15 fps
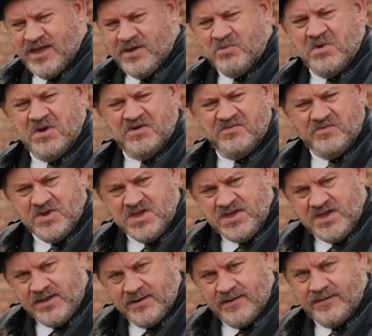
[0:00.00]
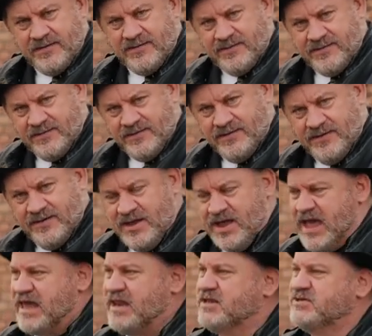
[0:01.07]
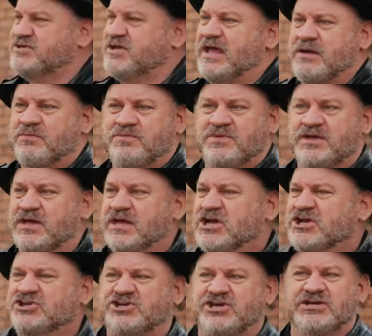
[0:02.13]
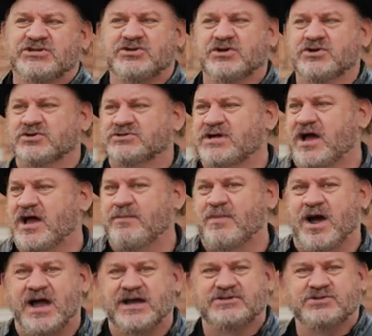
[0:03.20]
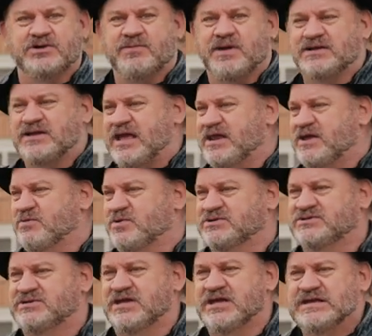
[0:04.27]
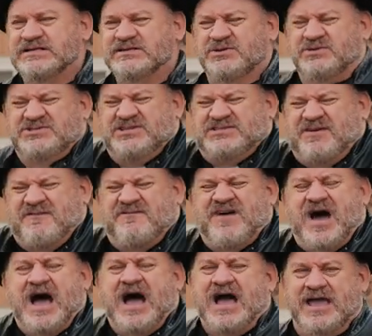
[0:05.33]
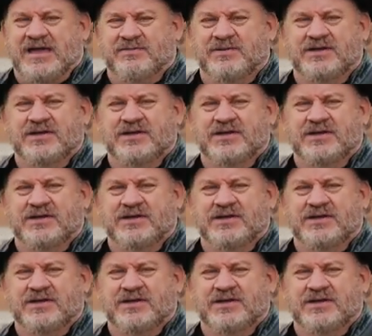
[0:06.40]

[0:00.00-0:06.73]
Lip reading: and what have we here? And she took her time, I took my, and there was just a vibe,